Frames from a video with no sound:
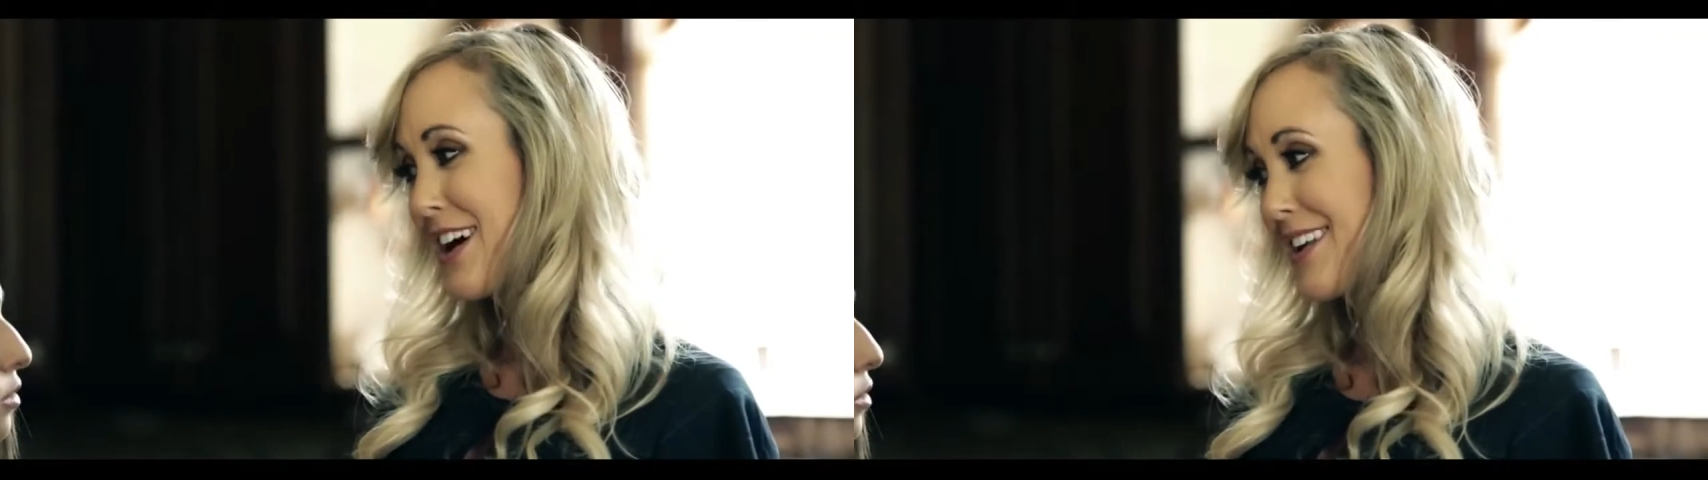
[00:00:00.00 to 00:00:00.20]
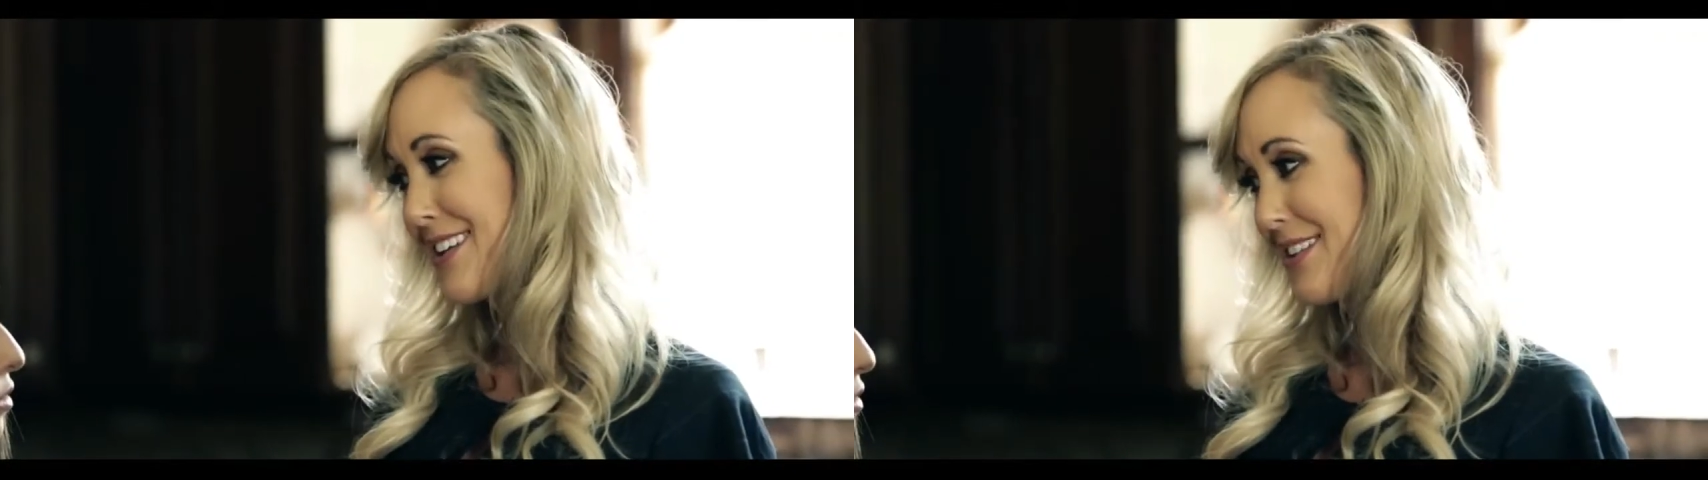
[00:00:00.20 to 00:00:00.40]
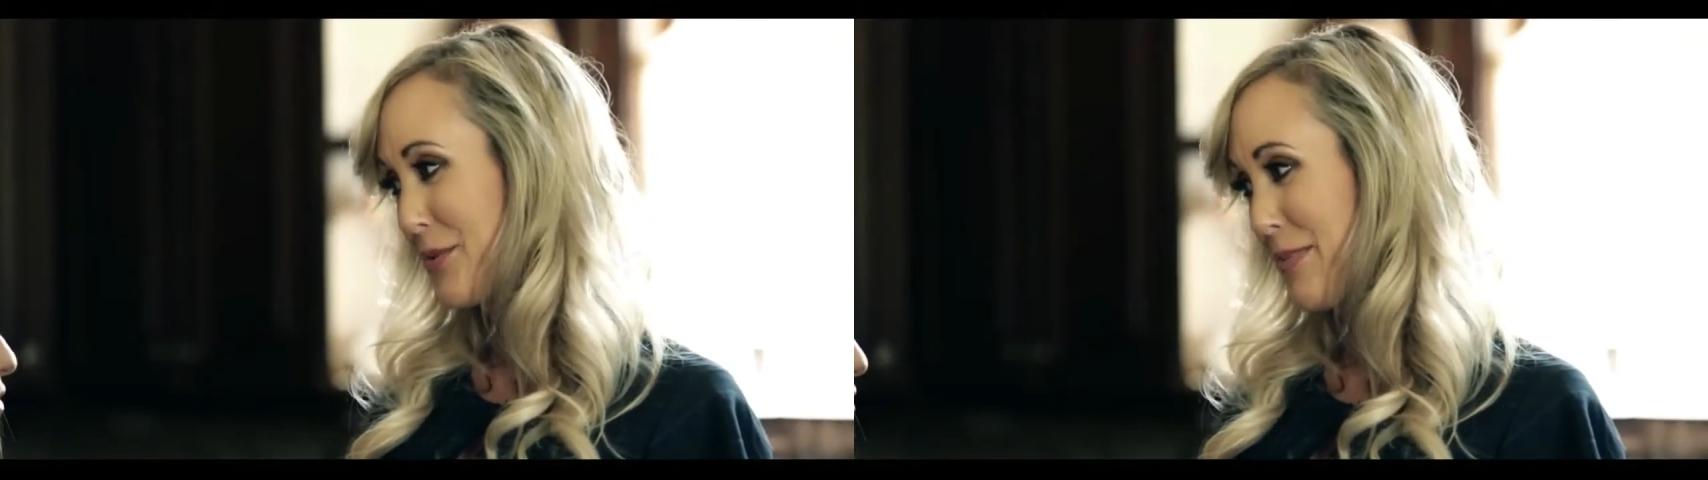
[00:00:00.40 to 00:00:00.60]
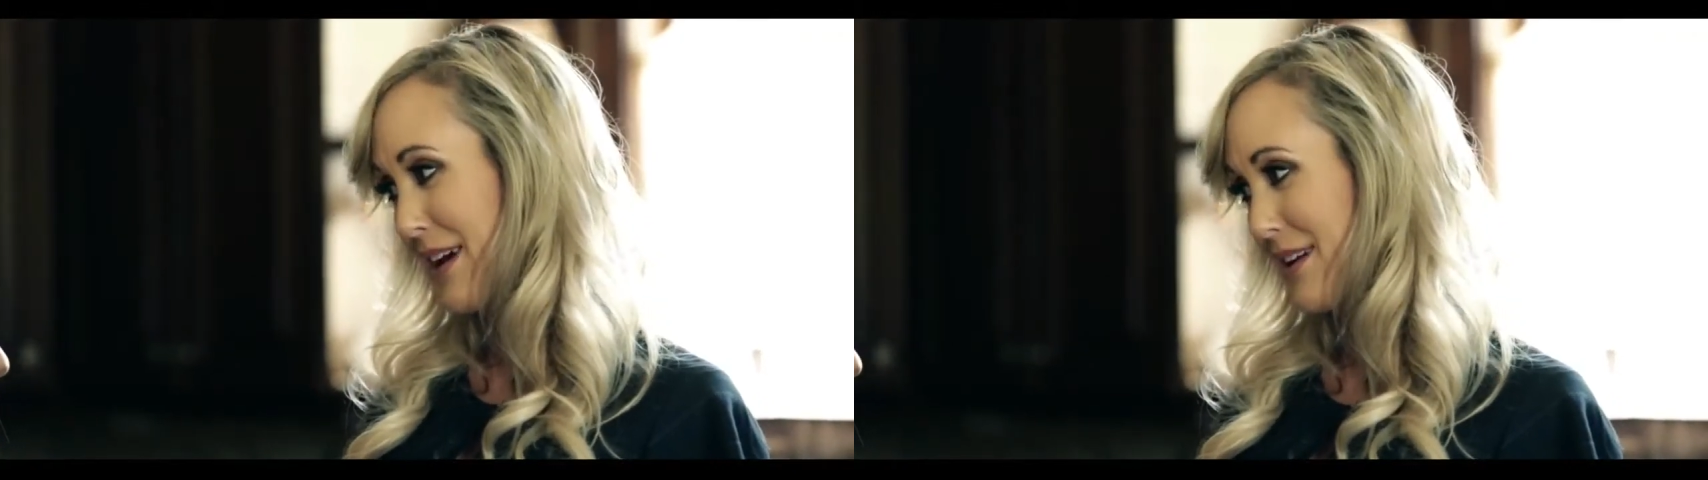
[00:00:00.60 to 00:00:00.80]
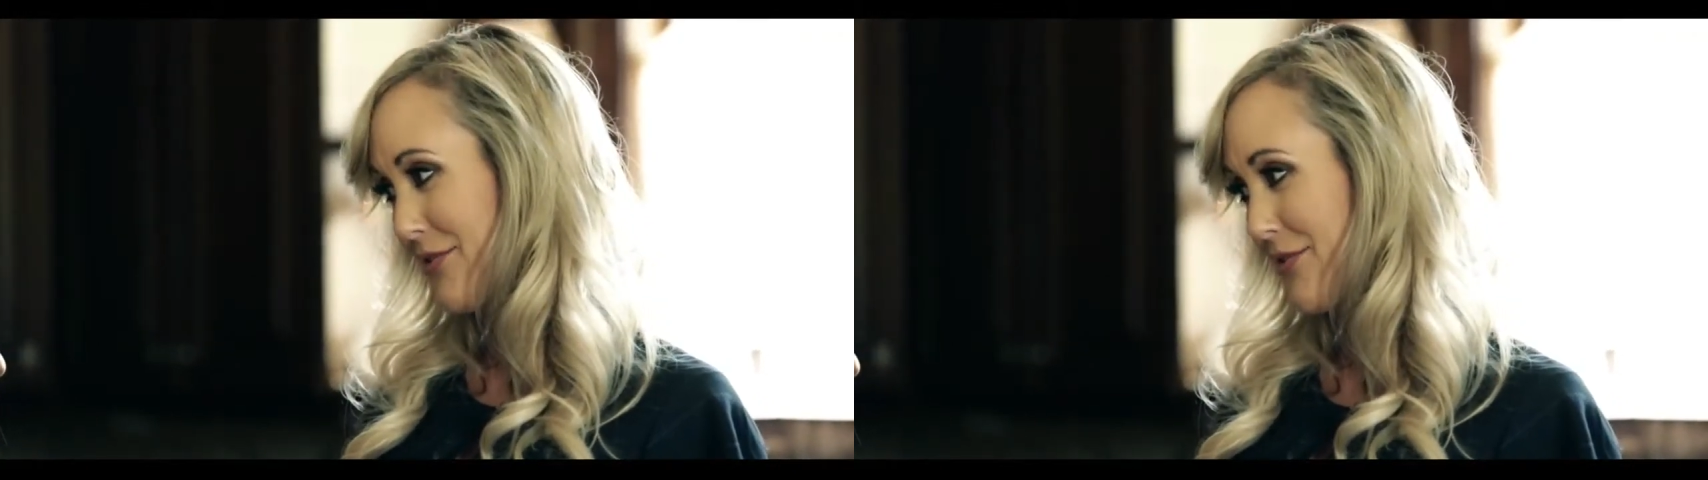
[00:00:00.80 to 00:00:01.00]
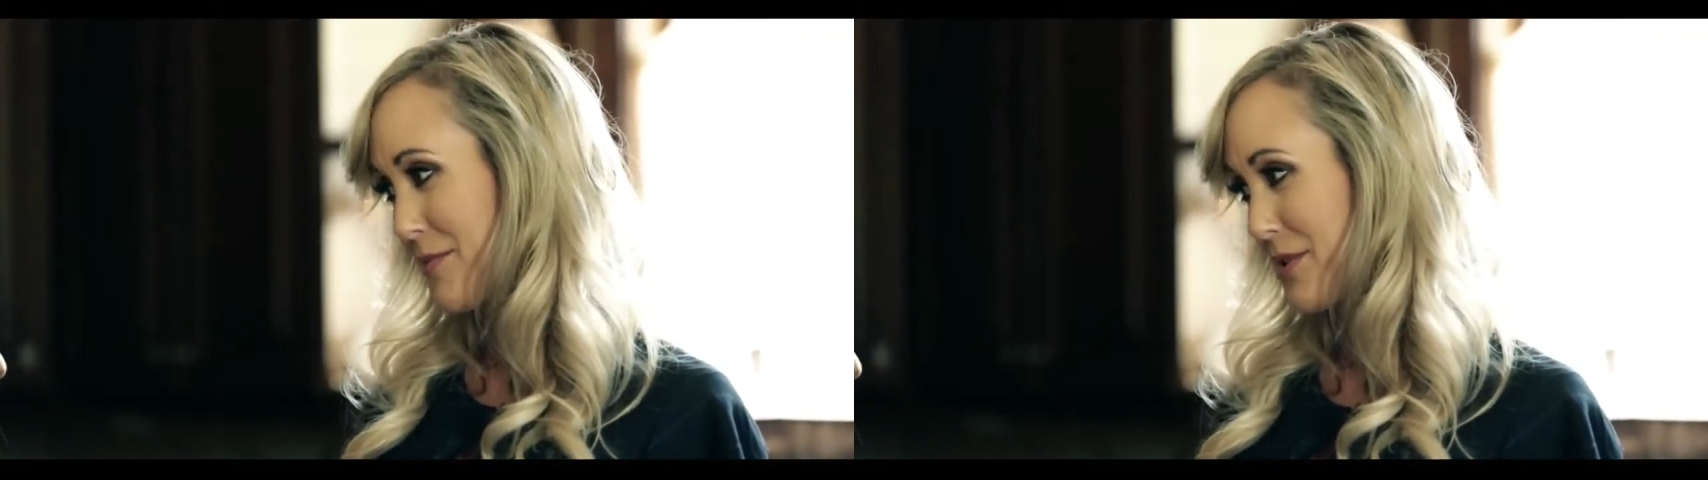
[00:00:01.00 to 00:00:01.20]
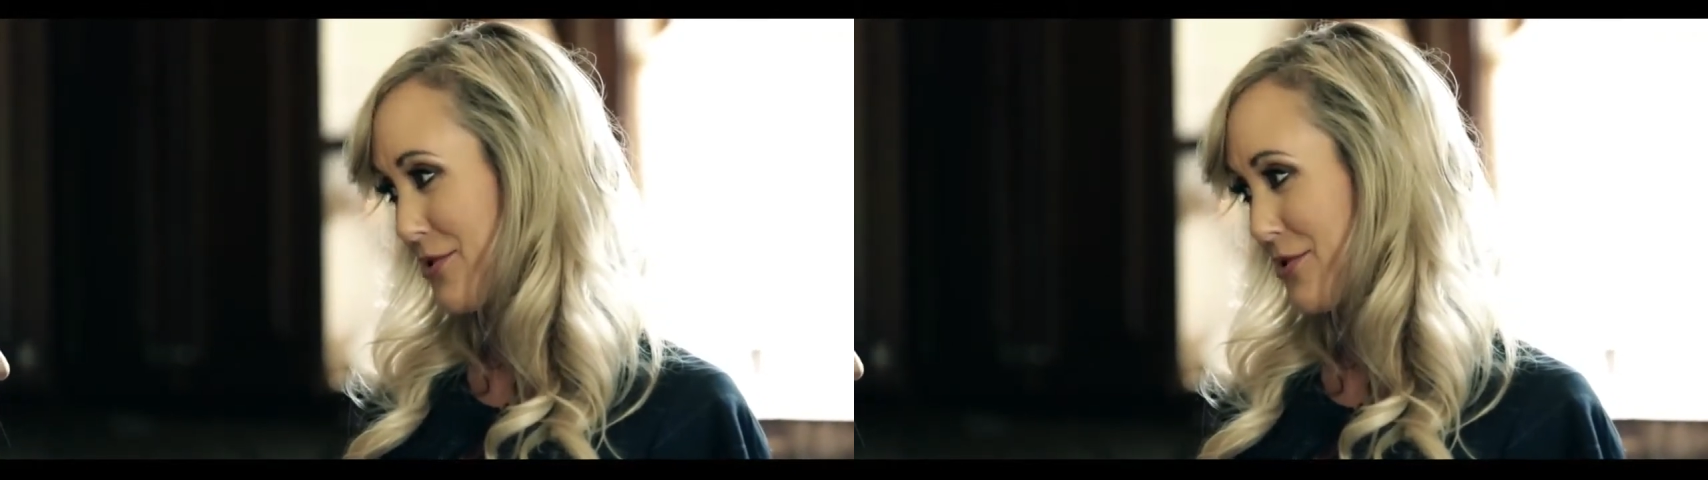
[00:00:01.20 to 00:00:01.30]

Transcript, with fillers: you've got to get little Panda